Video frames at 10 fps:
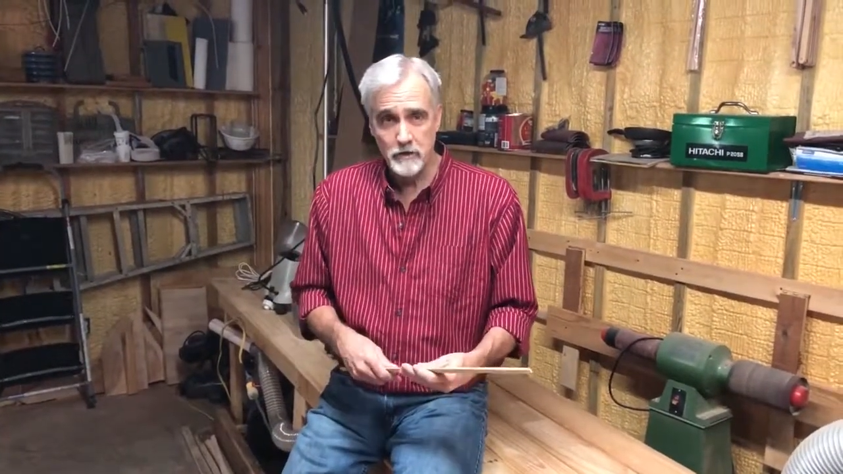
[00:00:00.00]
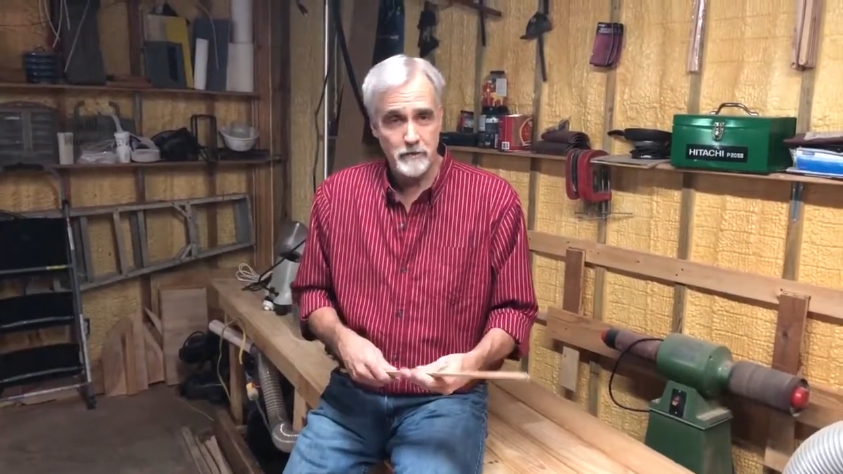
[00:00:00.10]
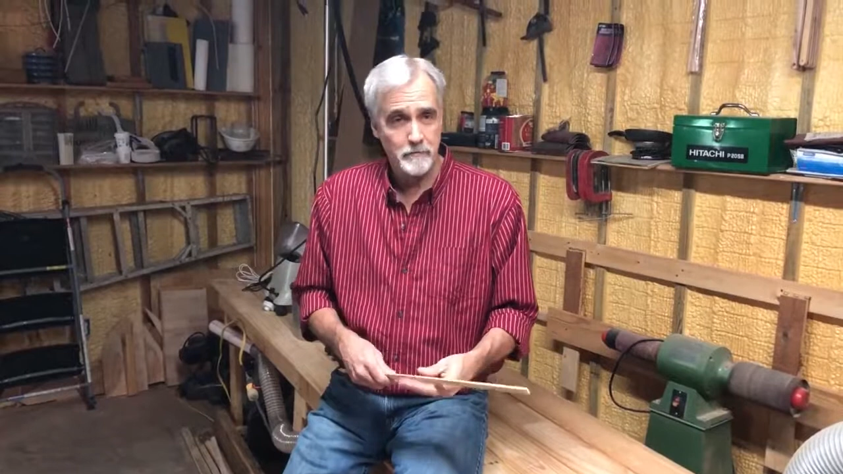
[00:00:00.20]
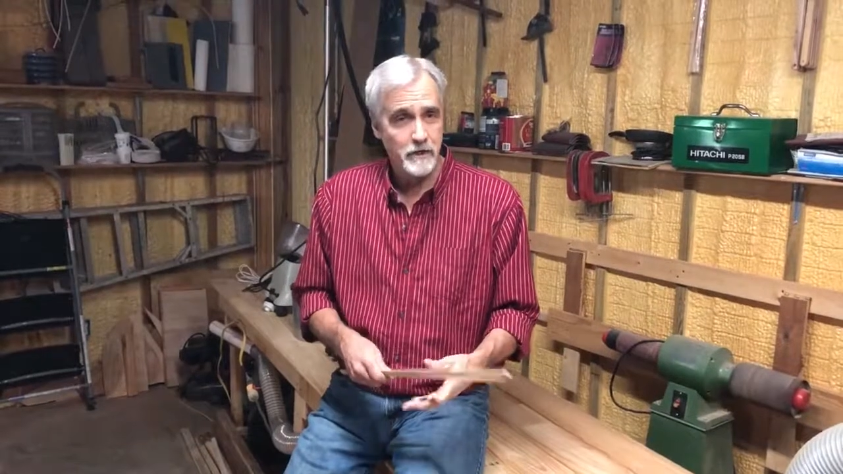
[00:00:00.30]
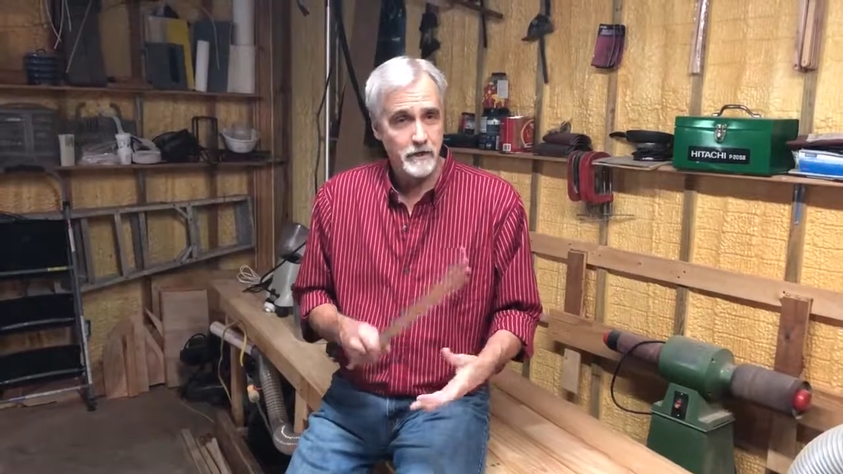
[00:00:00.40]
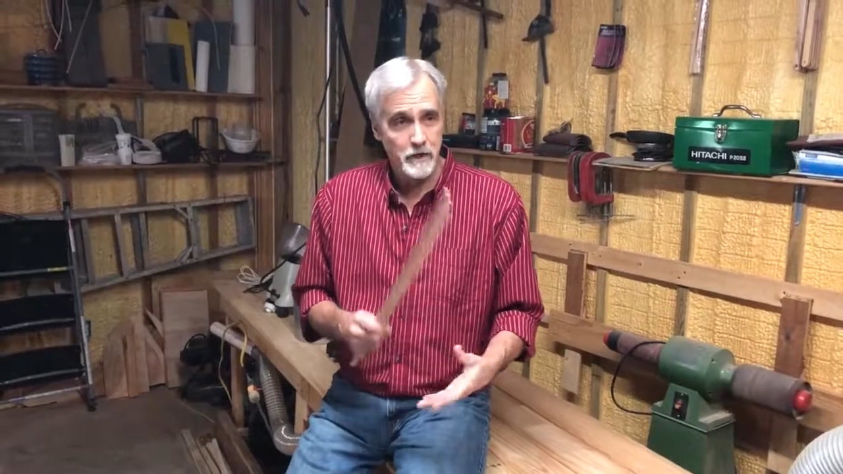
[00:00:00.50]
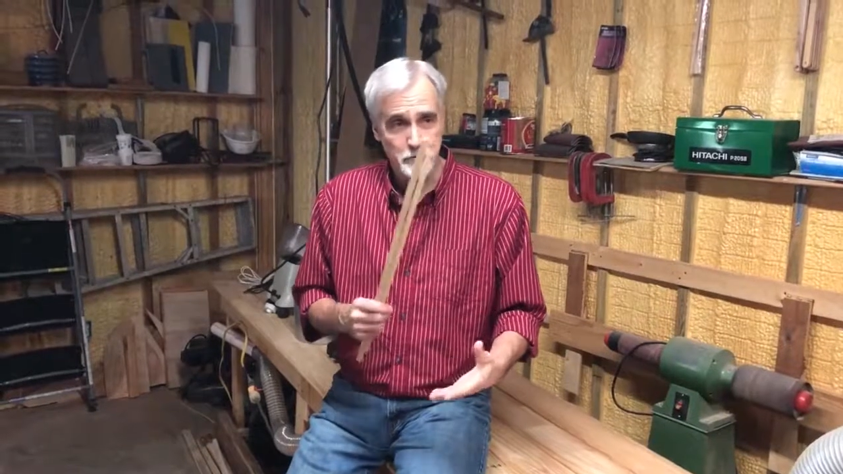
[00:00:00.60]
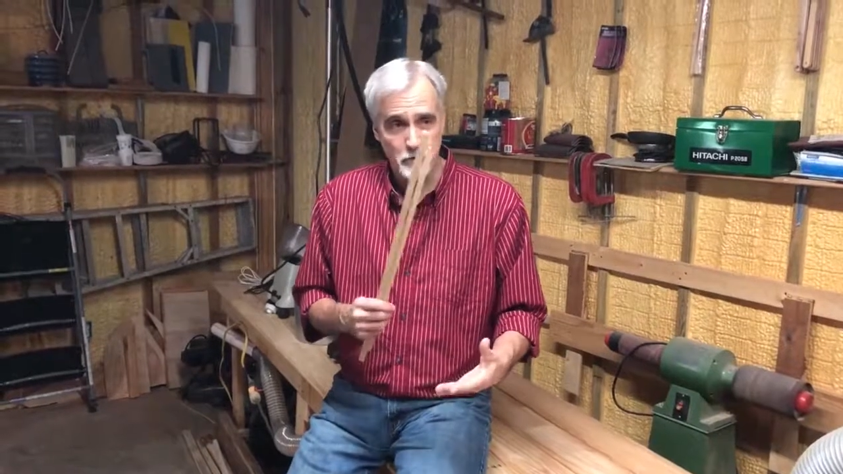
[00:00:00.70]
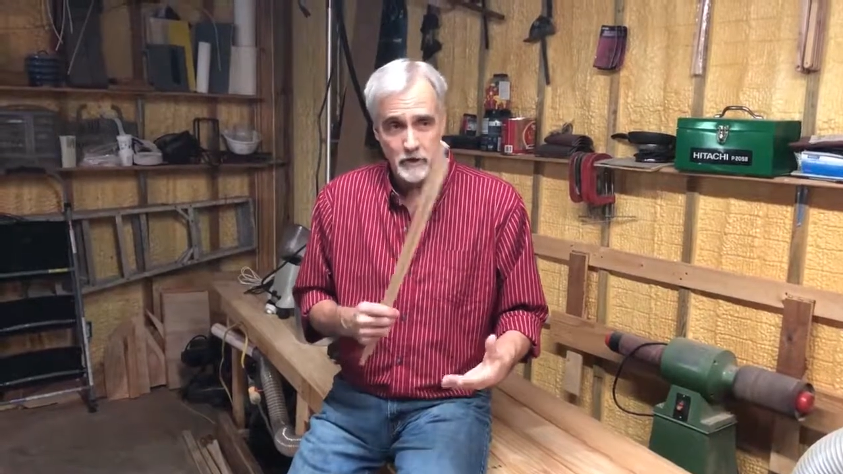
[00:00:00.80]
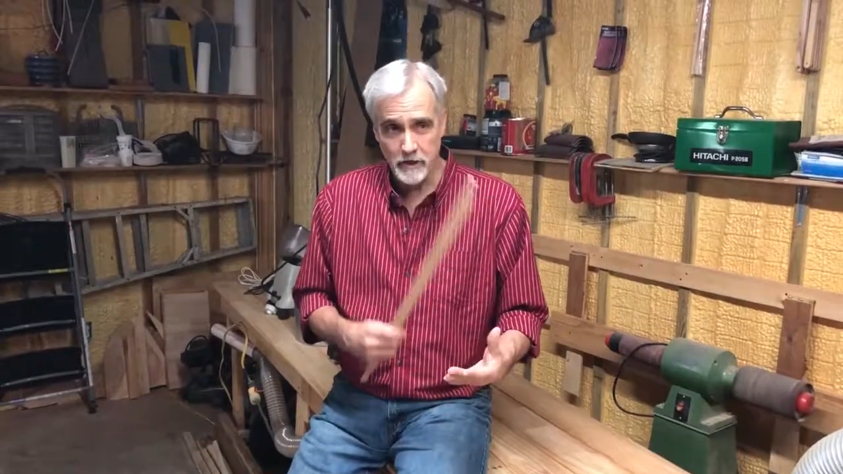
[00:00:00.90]
I'm not an
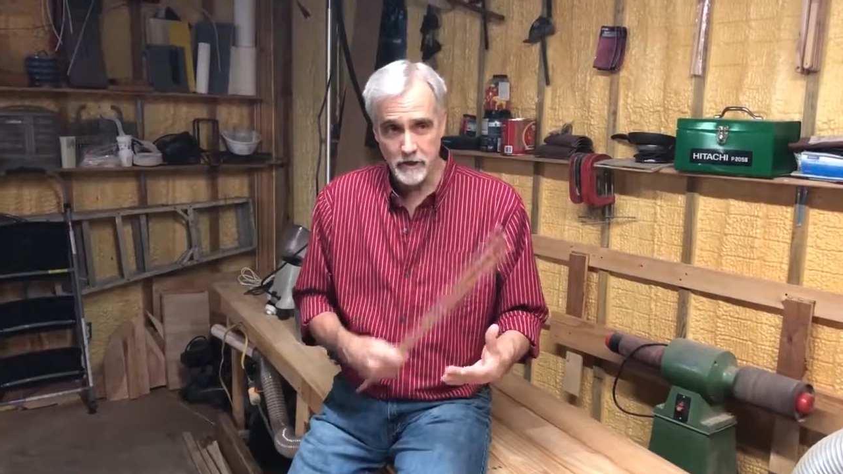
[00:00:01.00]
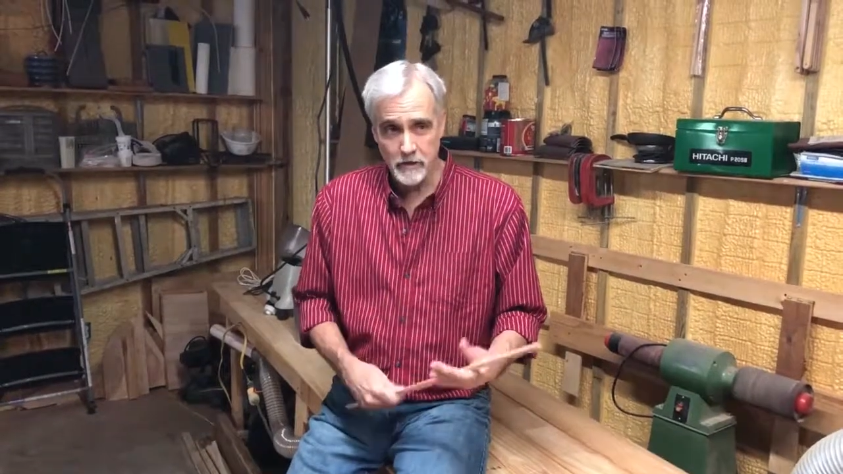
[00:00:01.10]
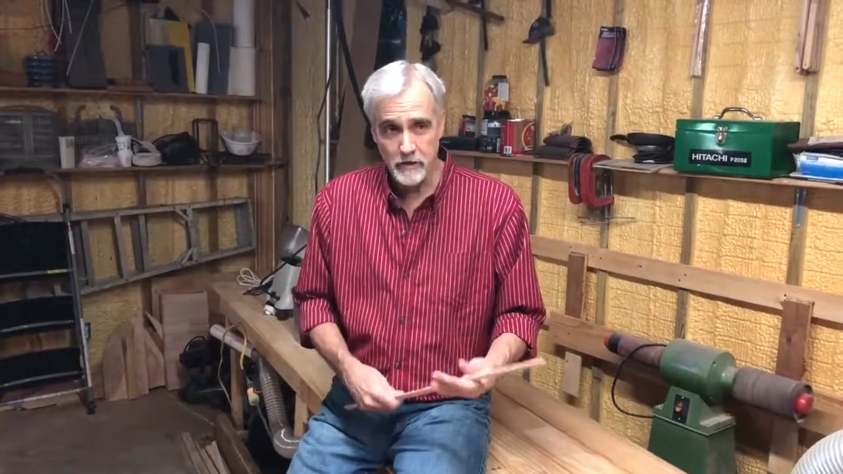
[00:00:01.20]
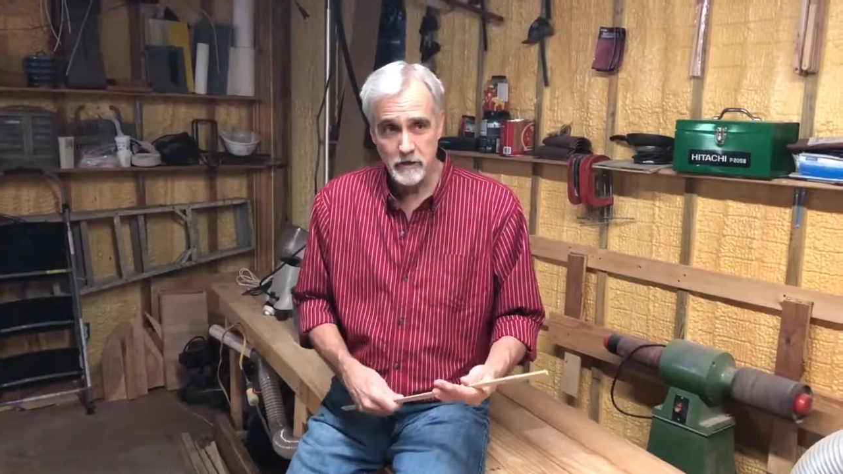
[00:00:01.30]
expert on